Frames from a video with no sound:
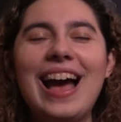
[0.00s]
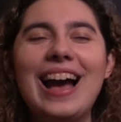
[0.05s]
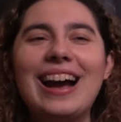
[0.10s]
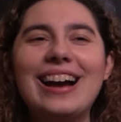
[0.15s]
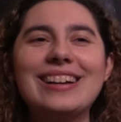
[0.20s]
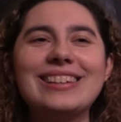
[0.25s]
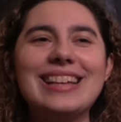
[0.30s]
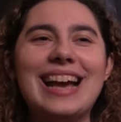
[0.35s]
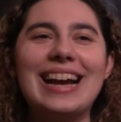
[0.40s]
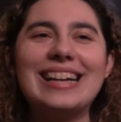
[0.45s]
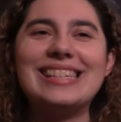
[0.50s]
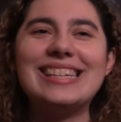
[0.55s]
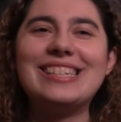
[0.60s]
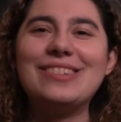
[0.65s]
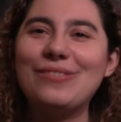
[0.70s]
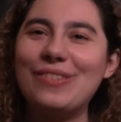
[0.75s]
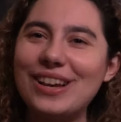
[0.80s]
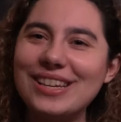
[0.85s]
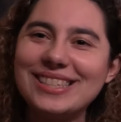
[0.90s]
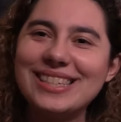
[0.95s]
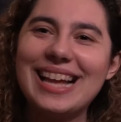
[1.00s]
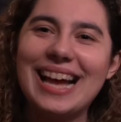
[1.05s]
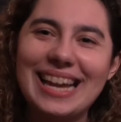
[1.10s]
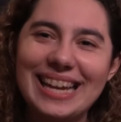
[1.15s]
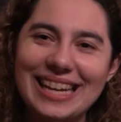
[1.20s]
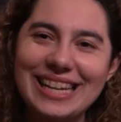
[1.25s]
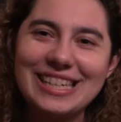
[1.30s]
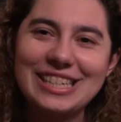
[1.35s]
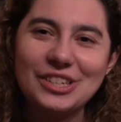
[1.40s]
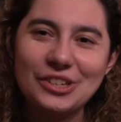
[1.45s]
Because I just was
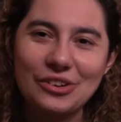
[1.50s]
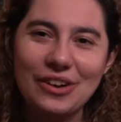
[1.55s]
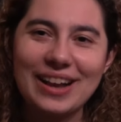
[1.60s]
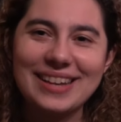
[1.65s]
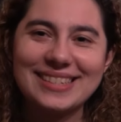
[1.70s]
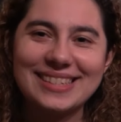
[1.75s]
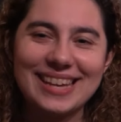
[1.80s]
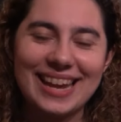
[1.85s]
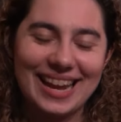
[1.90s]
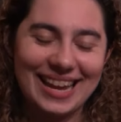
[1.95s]
not interested.